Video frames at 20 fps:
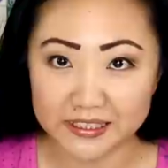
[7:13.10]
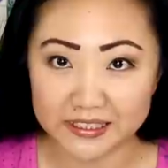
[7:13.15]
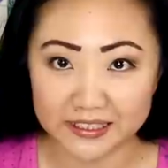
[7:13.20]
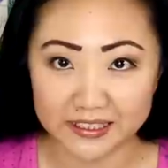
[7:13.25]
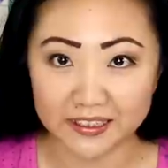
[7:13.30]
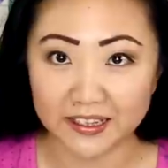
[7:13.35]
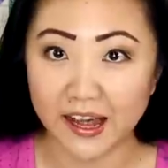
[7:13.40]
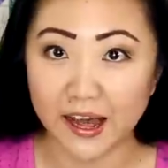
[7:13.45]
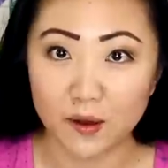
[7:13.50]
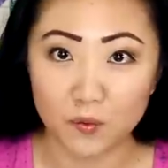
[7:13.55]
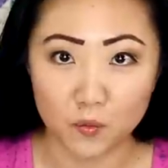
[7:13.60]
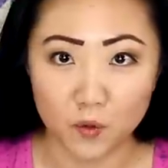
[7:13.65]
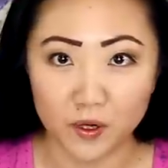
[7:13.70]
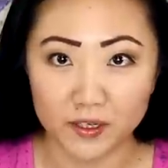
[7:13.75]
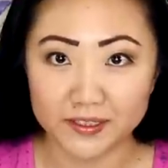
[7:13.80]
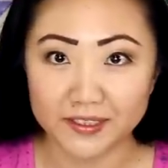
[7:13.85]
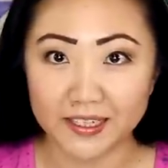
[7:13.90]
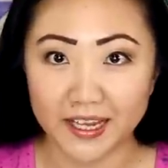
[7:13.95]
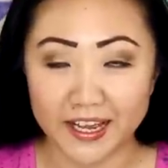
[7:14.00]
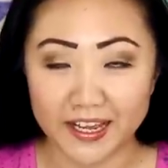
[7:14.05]
this a lot
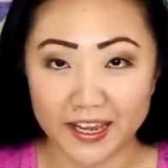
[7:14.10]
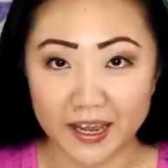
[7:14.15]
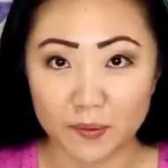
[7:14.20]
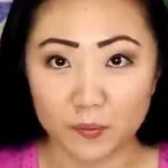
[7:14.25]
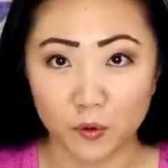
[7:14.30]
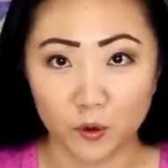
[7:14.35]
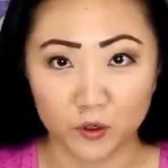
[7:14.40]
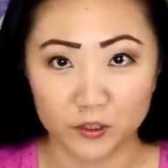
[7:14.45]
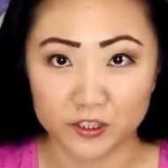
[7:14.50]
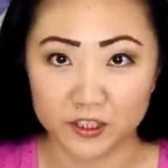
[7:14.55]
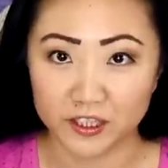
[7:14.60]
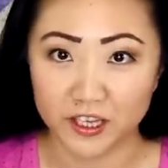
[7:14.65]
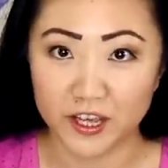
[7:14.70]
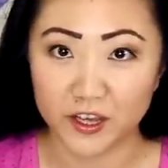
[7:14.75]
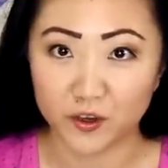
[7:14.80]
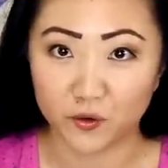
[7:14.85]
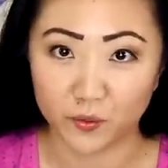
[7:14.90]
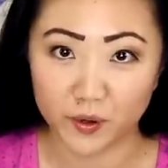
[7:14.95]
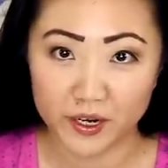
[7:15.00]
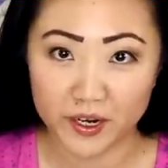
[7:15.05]
once I get more into
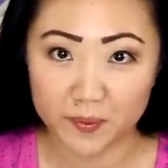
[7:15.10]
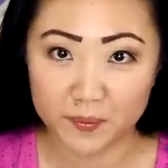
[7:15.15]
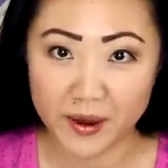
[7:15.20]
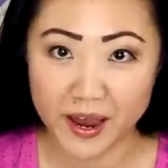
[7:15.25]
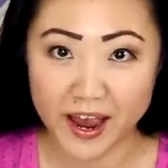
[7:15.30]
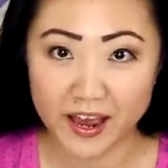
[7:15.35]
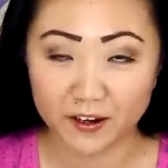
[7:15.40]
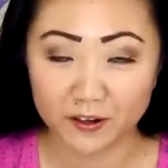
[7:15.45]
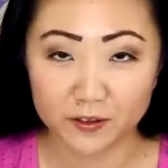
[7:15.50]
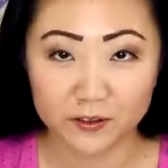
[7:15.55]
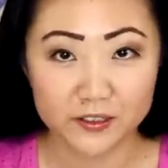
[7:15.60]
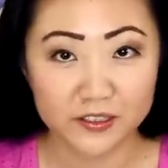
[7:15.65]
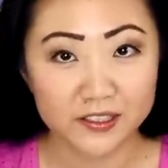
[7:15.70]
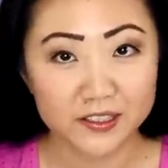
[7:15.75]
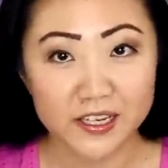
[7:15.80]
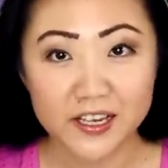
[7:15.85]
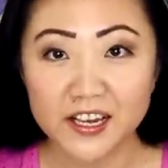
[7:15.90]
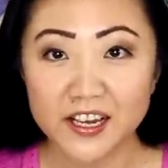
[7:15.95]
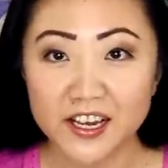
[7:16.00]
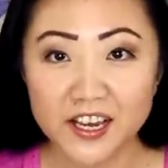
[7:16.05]
like grading patterns
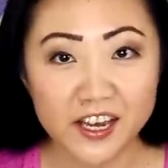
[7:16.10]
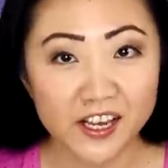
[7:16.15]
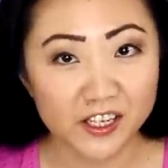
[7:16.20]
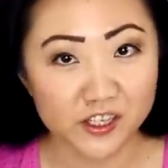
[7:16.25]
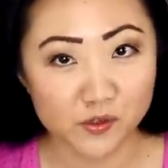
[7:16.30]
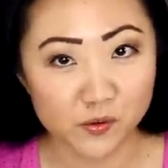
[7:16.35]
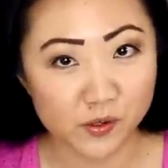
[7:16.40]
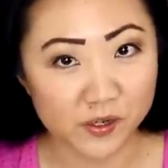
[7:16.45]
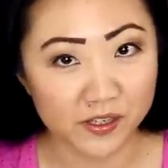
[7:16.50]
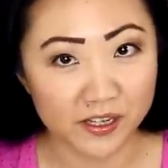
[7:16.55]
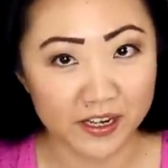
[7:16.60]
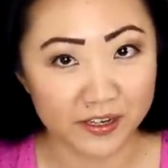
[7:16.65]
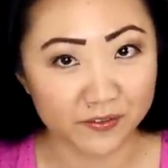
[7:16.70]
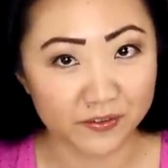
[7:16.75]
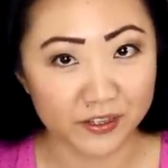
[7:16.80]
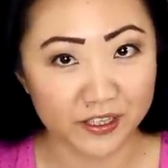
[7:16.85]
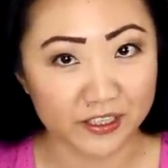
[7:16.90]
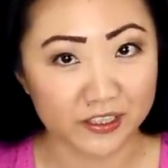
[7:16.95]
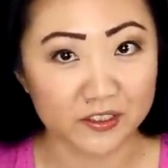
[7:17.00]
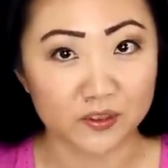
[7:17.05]
and doing a lot of
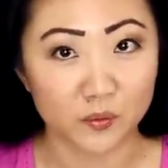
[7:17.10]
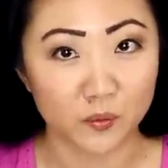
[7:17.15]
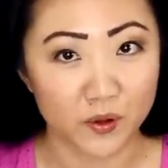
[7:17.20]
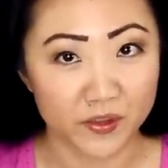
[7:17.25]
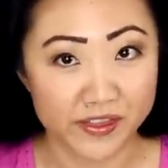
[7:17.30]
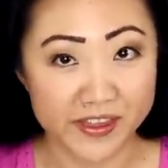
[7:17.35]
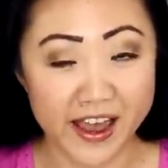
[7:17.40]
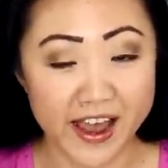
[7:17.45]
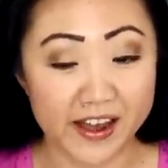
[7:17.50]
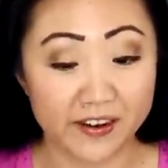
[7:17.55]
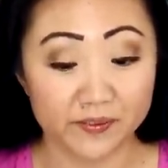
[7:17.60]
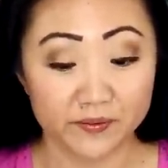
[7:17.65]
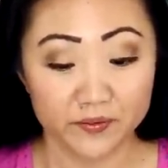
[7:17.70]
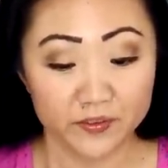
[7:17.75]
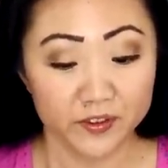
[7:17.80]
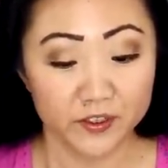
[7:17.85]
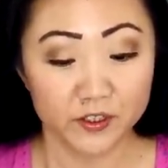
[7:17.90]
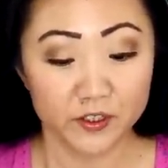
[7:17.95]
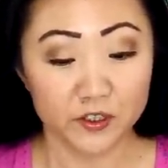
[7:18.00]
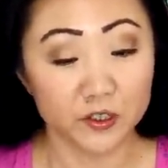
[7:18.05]
things with that.
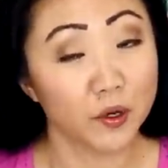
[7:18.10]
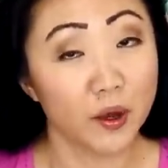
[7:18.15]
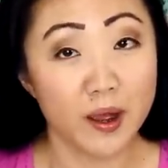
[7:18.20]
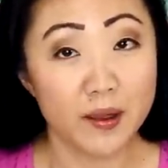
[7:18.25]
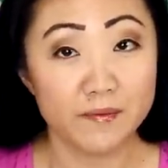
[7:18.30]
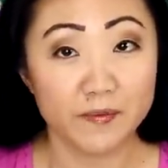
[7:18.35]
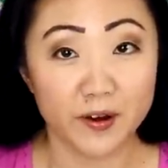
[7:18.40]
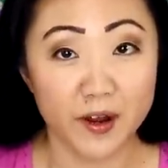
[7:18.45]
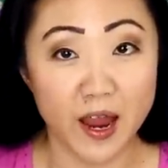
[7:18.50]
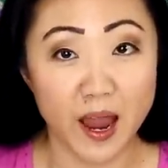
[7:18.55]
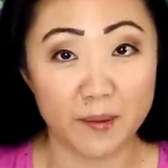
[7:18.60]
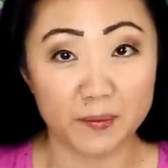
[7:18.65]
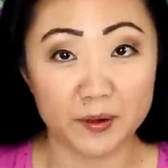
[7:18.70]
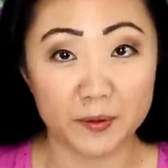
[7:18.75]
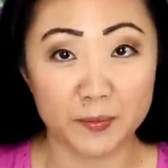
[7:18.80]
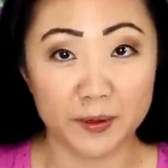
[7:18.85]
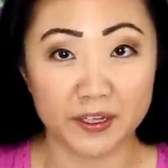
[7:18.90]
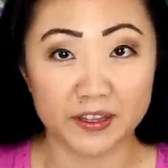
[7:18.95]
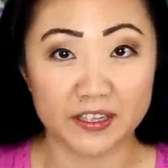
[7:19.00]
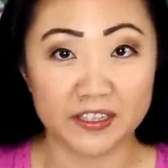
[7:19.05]
So I'm very happy to
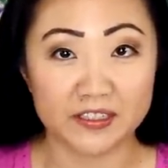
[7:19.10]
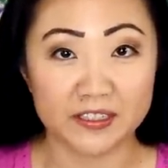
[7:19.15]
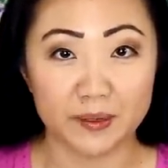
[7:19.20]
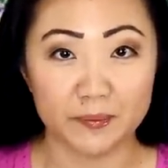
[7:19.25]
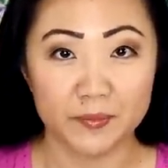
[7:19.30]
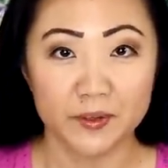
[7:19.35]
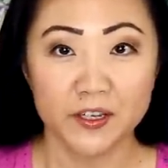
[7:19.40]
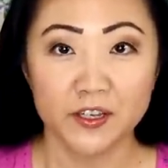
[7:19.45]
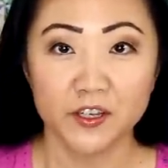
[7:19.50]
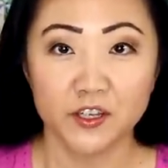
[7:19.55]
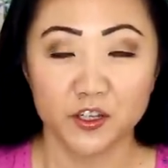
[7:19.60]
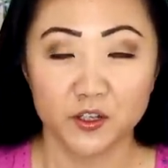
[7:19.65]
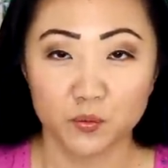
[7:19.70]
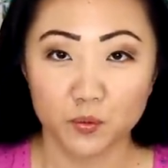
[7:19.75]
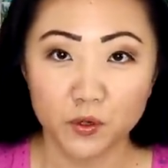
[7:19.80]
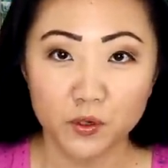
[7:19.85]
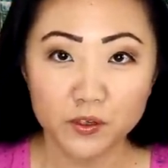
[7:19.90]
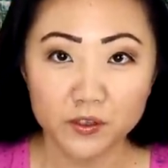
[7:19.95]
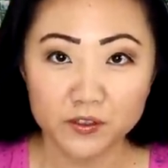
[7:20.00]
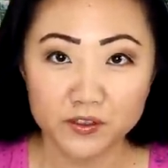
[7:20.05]
pick these up. The
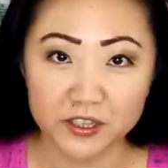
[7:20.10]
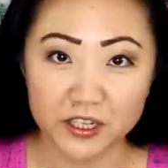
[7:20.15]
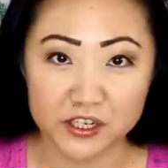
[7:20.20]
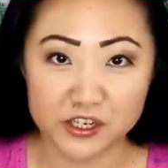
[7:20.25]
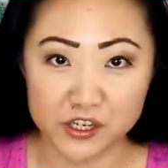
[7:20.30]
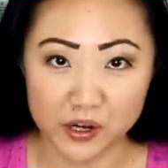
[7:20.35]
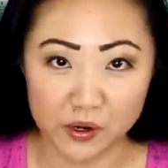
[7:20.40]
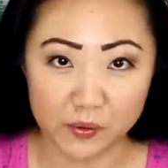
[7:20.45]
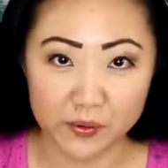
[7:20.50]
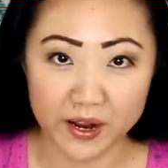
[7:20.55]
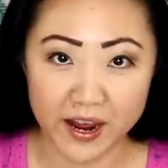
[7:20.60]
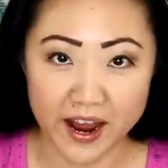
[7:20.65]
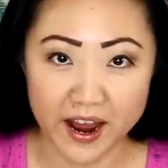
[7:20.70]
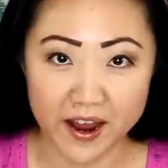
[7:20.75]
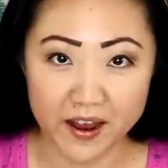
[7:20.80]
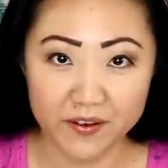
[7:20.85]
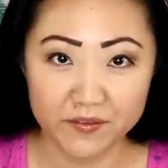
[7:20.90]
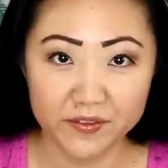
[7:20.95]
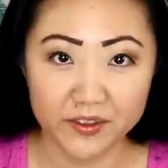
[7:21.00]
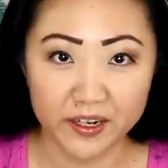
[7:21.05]
rulers I don't
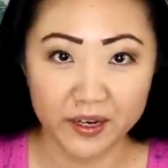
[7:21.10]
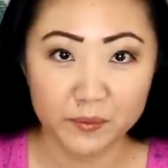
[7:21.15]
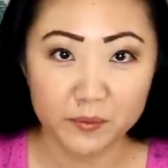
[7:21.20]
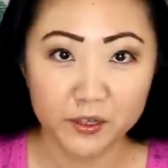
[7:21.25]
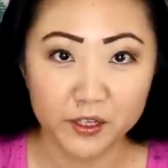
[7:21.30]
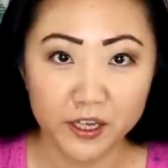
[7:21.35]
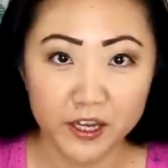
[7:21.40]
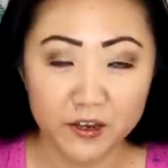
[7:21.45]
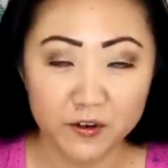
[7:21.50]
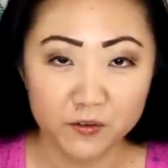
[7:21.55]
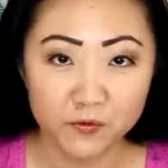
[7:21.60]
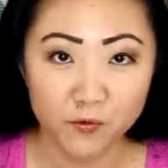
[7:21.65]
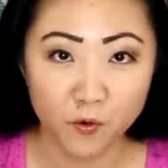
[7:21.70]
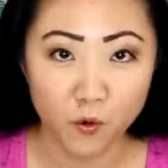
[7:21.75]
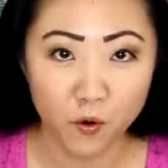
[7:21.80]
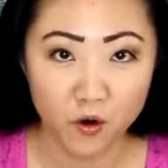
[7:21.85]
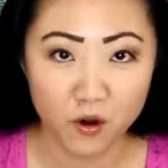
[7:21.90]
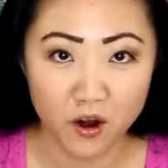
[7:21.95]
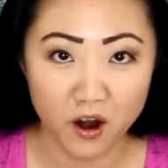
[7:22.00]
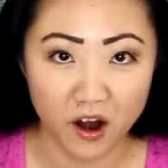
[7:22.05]
have that I'm looking
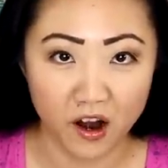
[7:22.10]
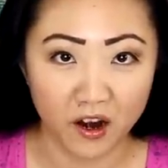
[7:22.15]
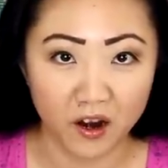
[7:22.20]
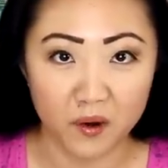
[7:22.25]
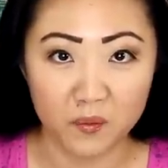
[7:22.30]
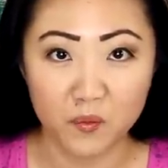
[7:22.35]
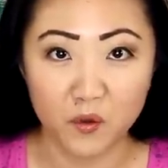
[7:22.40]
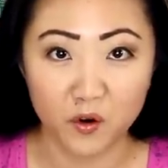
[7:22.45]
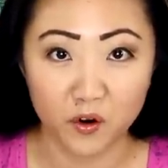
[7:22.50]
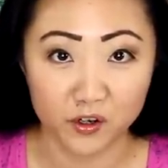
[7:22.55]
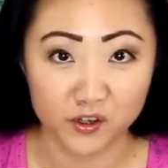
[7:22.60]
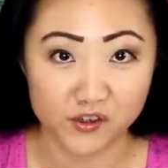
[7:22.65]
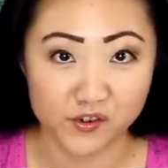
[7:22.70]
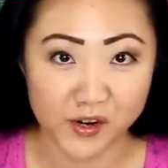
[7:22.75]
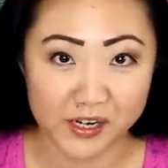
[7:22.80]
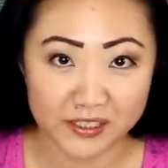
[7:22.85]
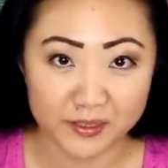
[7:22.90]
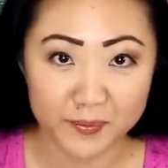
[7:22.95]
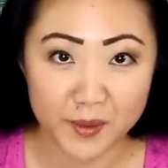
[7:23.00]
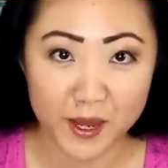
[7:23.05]
for are more
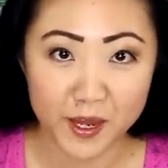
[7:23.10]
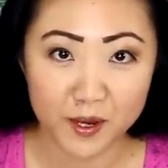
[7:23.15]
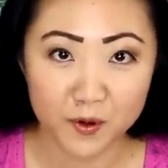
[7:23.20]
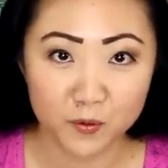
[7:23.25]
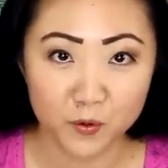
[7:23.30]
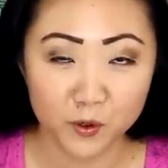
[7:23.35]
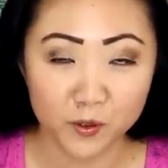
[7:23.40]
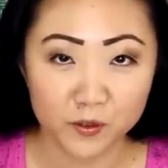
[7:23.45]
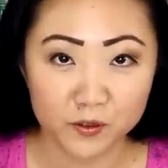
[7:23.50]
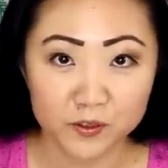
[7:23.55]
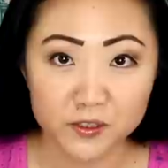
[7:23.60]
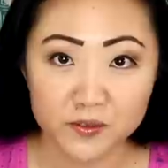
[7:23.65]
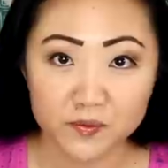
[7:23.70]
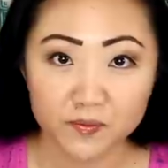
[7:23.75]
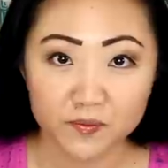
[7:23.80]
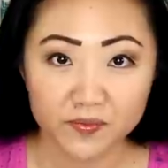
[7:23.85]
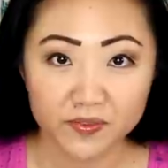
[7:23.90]
dressmaking rulers.